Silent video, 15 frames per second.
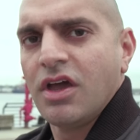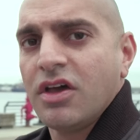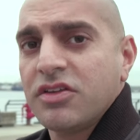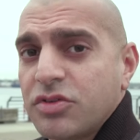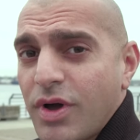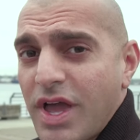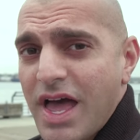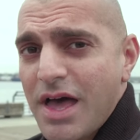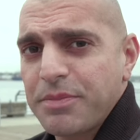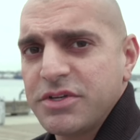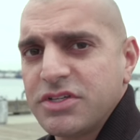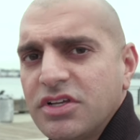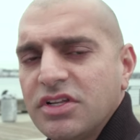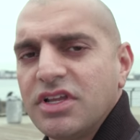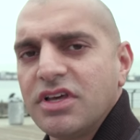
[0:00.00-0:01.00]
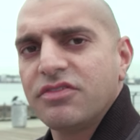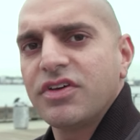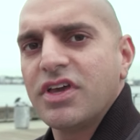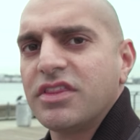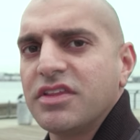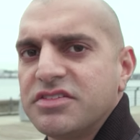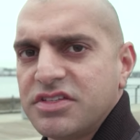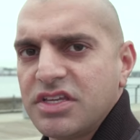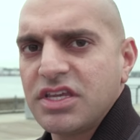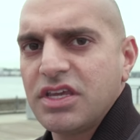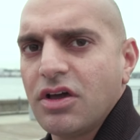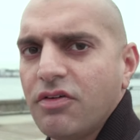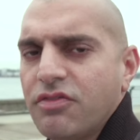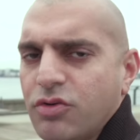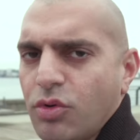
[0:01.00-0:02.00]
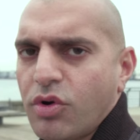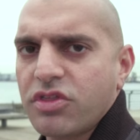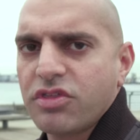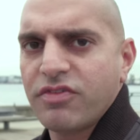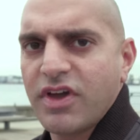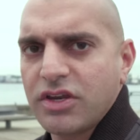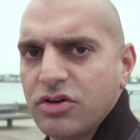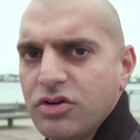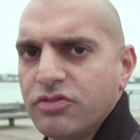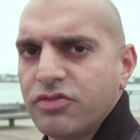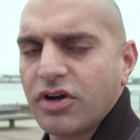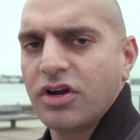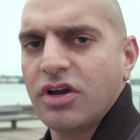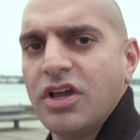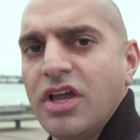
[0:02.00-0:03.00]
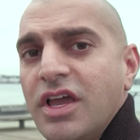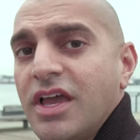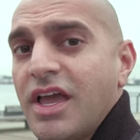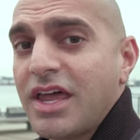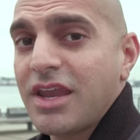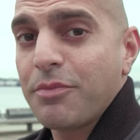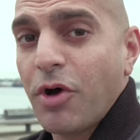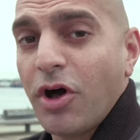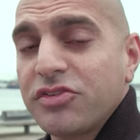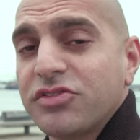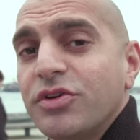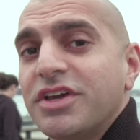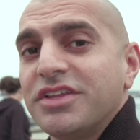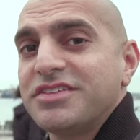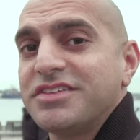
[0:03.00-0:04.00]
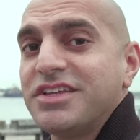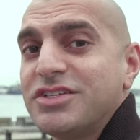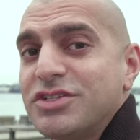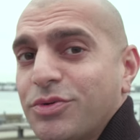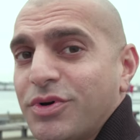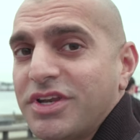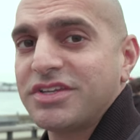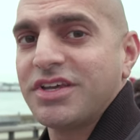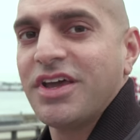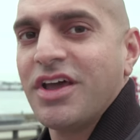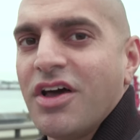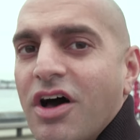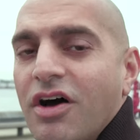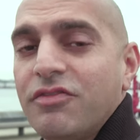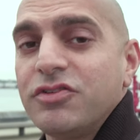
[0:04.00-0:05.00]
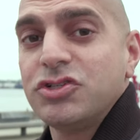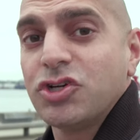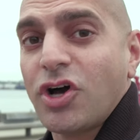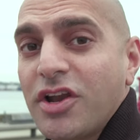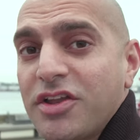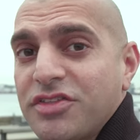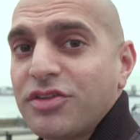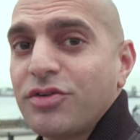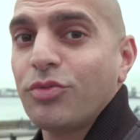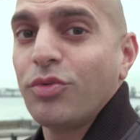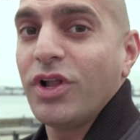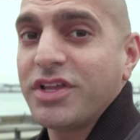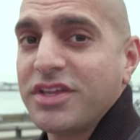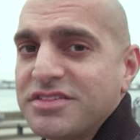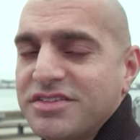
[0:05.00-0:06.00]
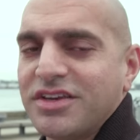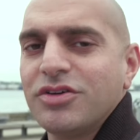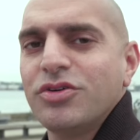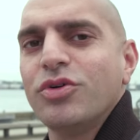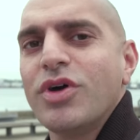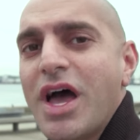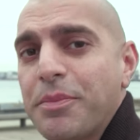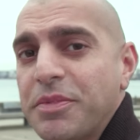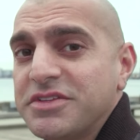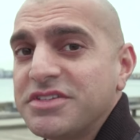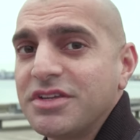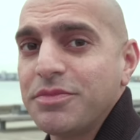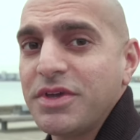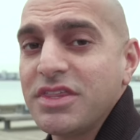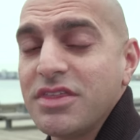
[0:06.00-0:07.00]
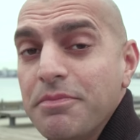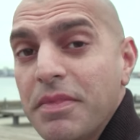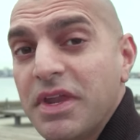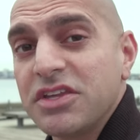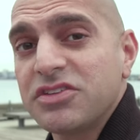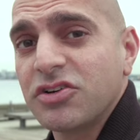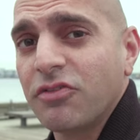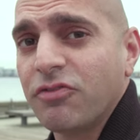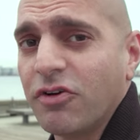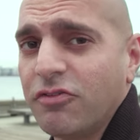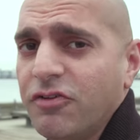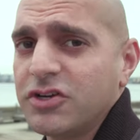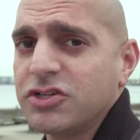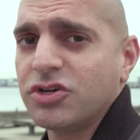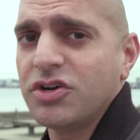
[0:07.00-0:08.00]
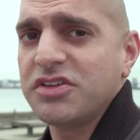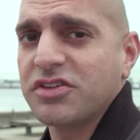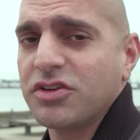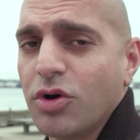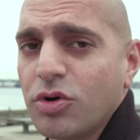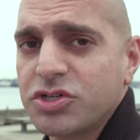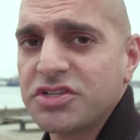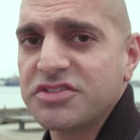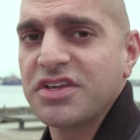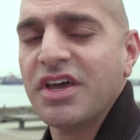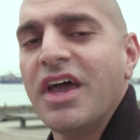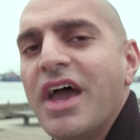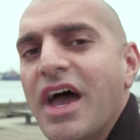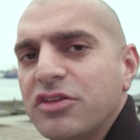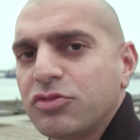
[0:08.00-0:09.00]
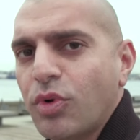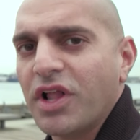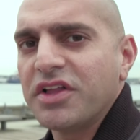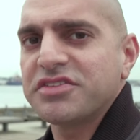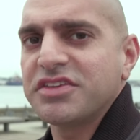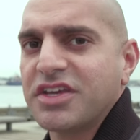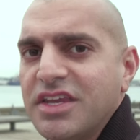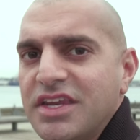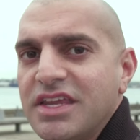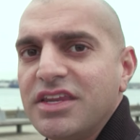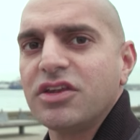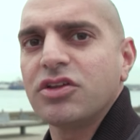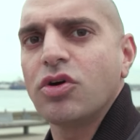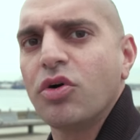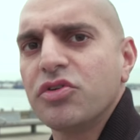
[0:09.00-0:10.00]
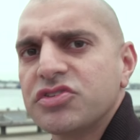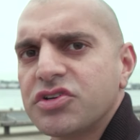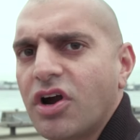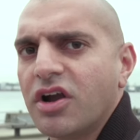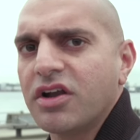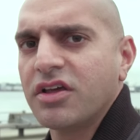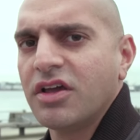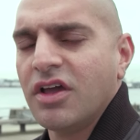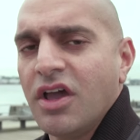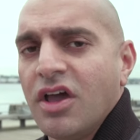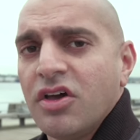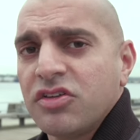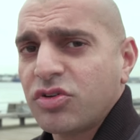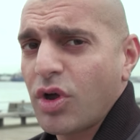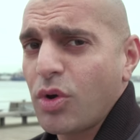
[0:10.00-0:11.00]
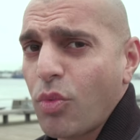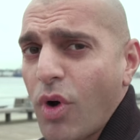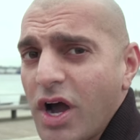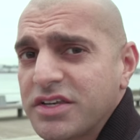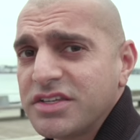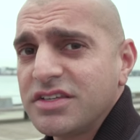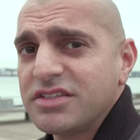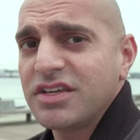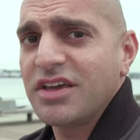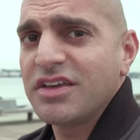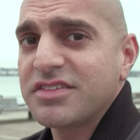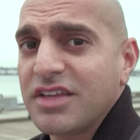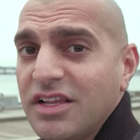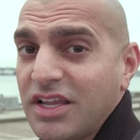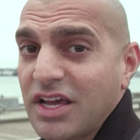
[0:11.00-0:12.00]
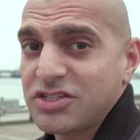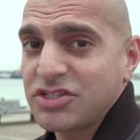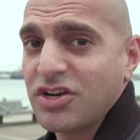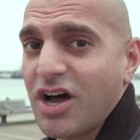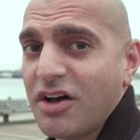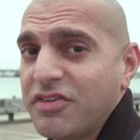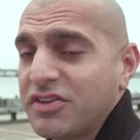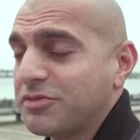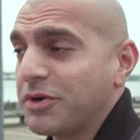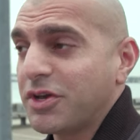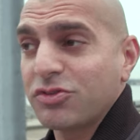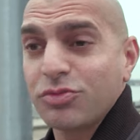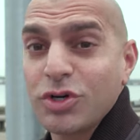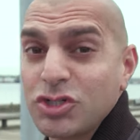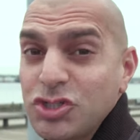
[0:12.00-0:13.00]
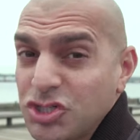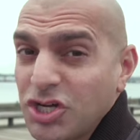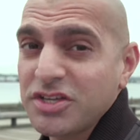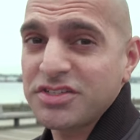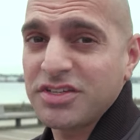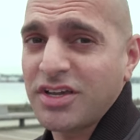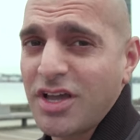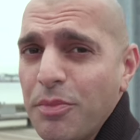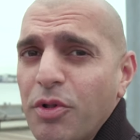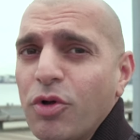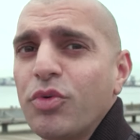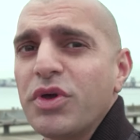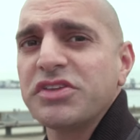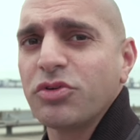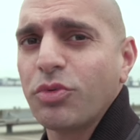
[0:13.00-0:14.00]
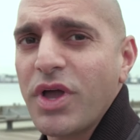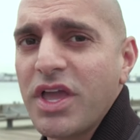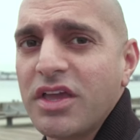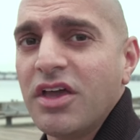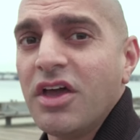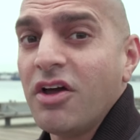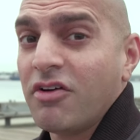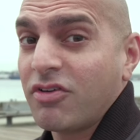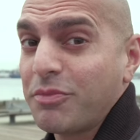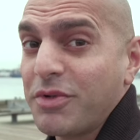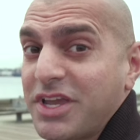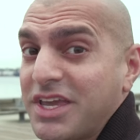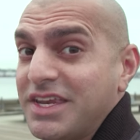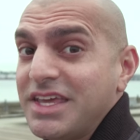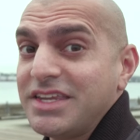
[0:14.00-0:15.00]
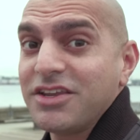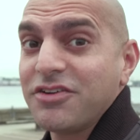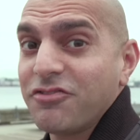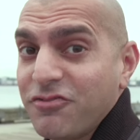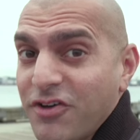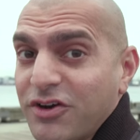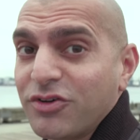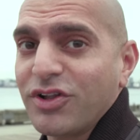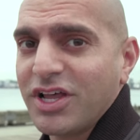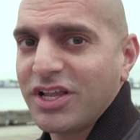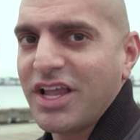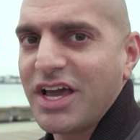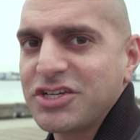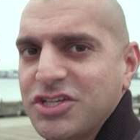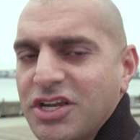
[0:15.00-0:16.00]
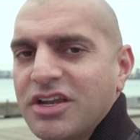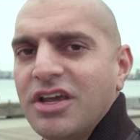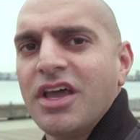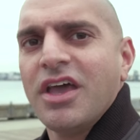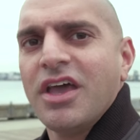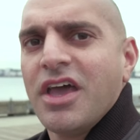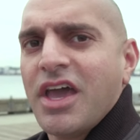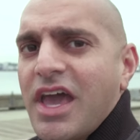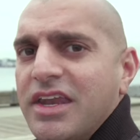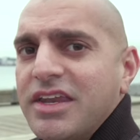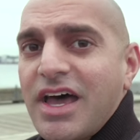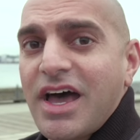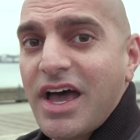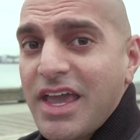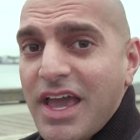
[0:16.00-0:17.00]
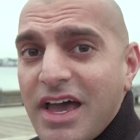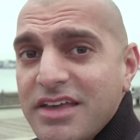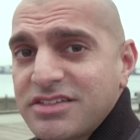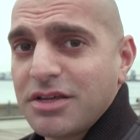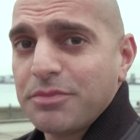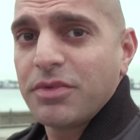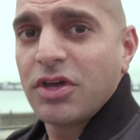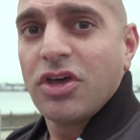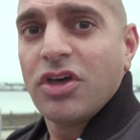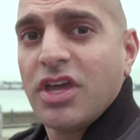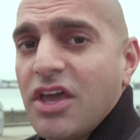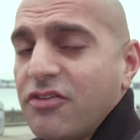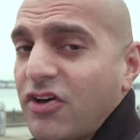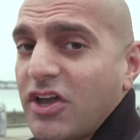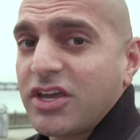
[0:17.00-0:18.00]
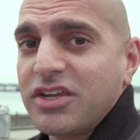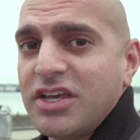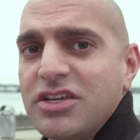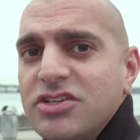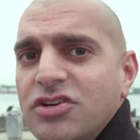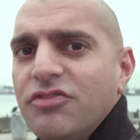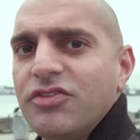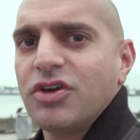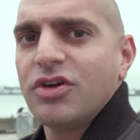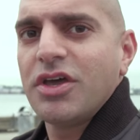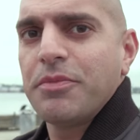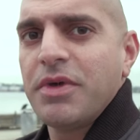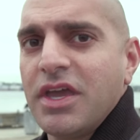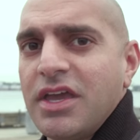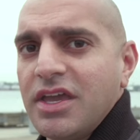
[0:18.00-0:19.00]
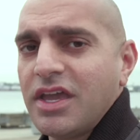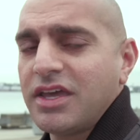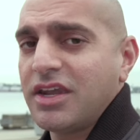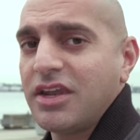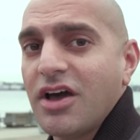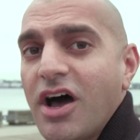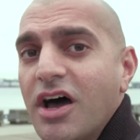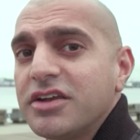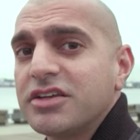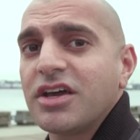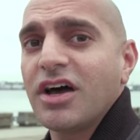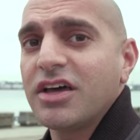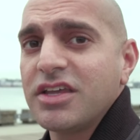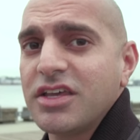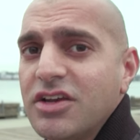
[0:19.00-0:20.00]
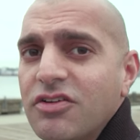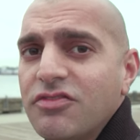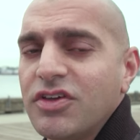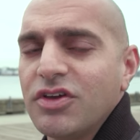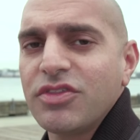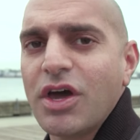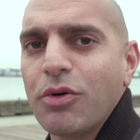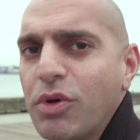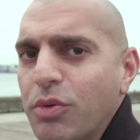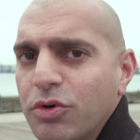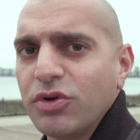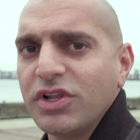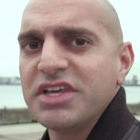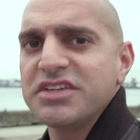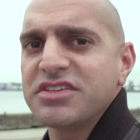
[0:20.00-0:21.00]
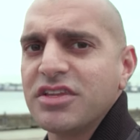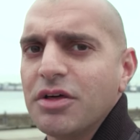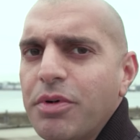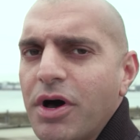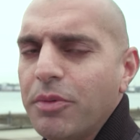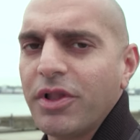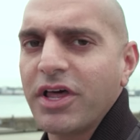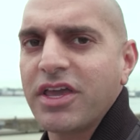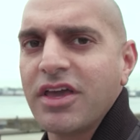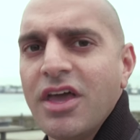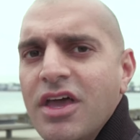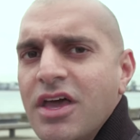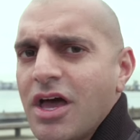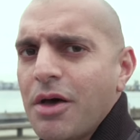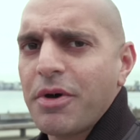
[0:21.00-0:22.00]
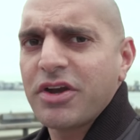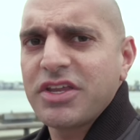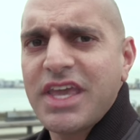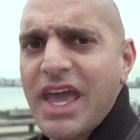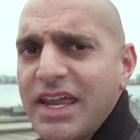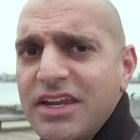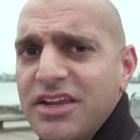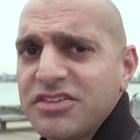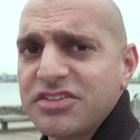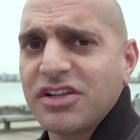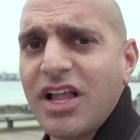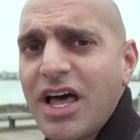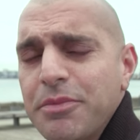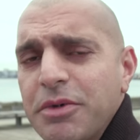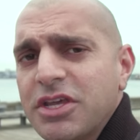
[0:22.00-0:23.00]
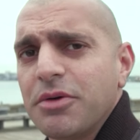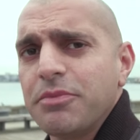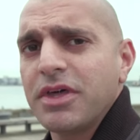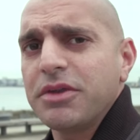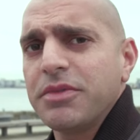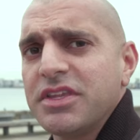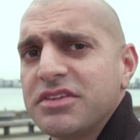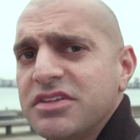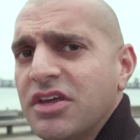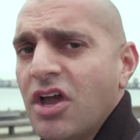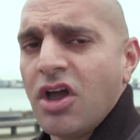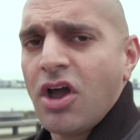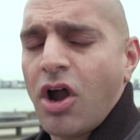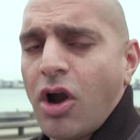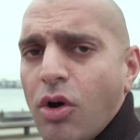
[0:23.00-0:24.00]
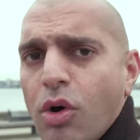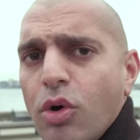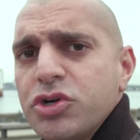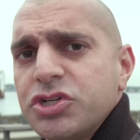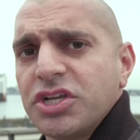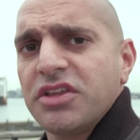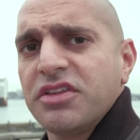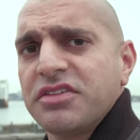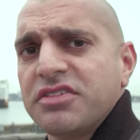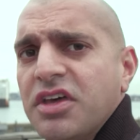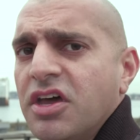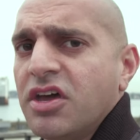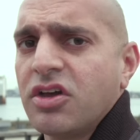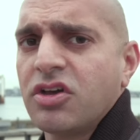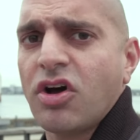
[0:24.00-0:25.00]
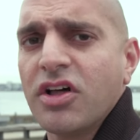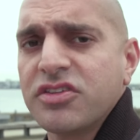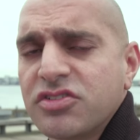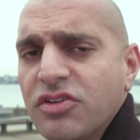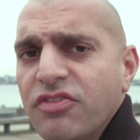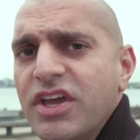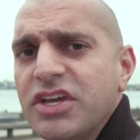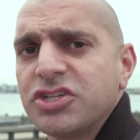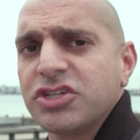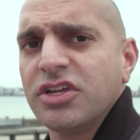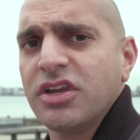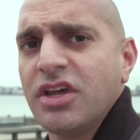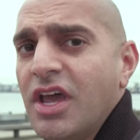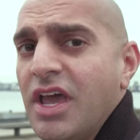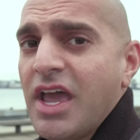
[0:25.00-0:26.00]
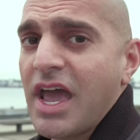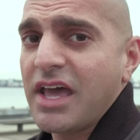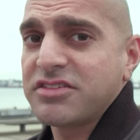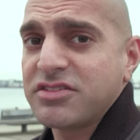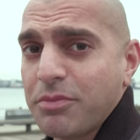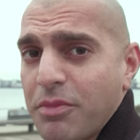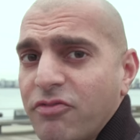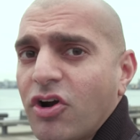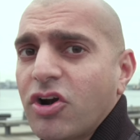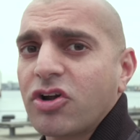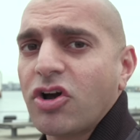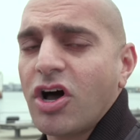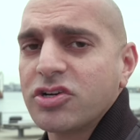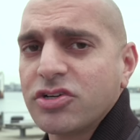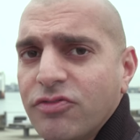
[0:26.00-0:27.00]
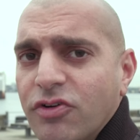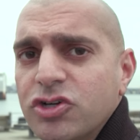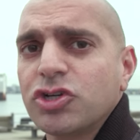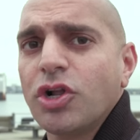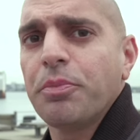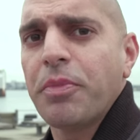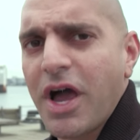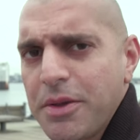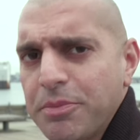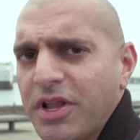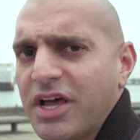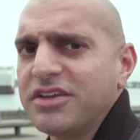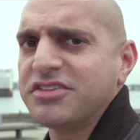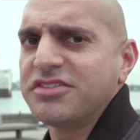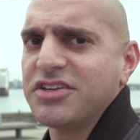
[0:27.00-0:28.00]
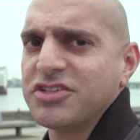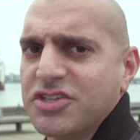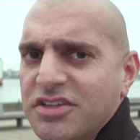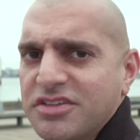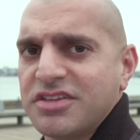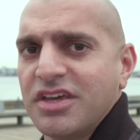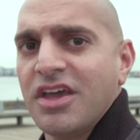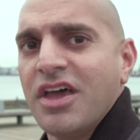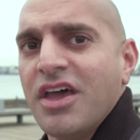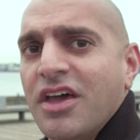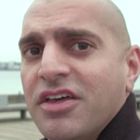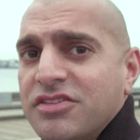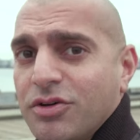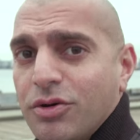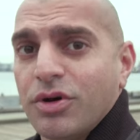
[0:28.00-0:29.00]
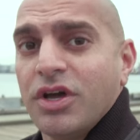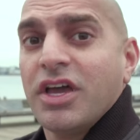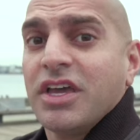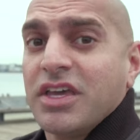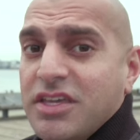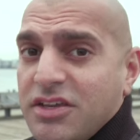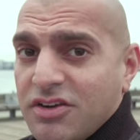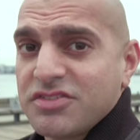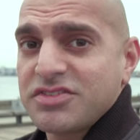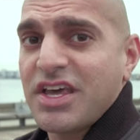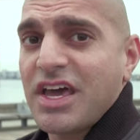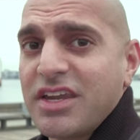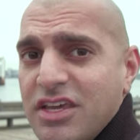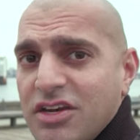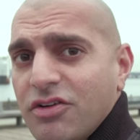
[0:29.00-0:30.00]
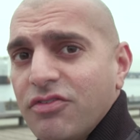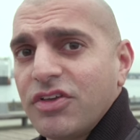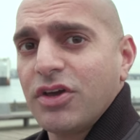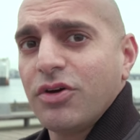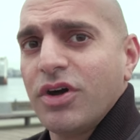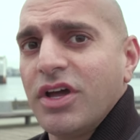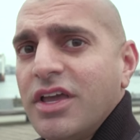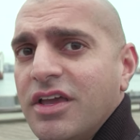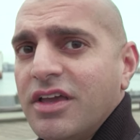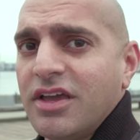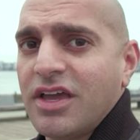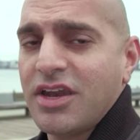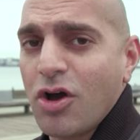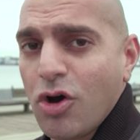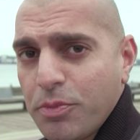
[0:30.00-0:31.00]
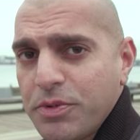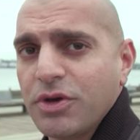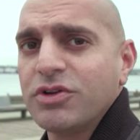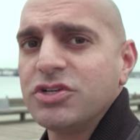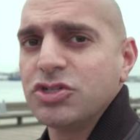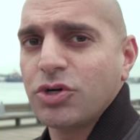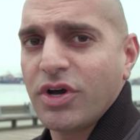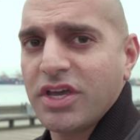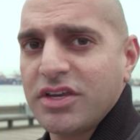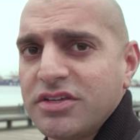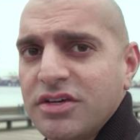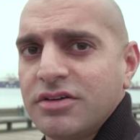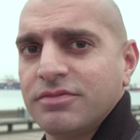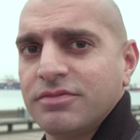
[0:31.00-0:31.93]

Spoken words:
So I happen to live in the city of North Vancouver, and I'm also a constituent of Jonathan Wilkinson, who happens to be the Minister for Fisheries and Oceans, as well as the Canadian Coast Guard. So I walked into his election office because we're just a couple of weeks away from a Canadian federal election, and I asked him if I could interview him in an uncut interview that we would release to the public about Canada's climate commitments, our oceans, conservation, and some of our controversial pipeline decisions. So here's that interview, and I hope you enjoy it.